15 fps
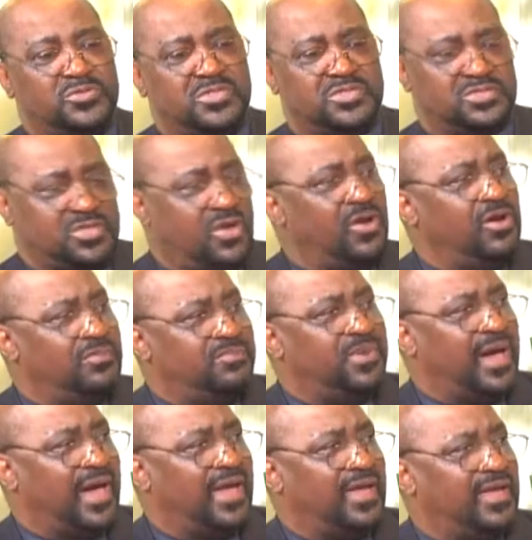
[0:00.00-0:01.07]
disturbed
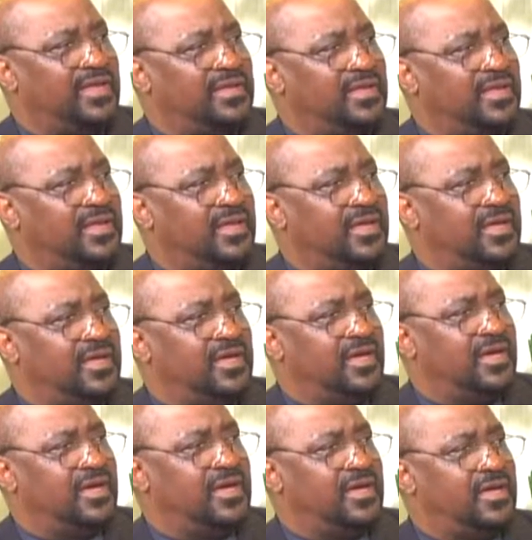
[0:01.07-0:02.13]
by it. We
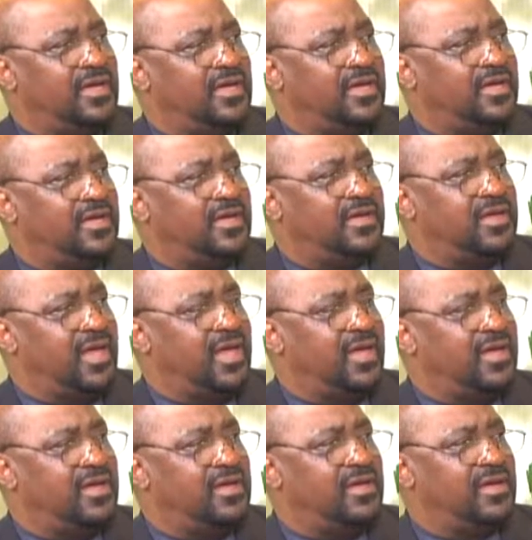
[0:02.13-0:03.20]
all should be. Yeah.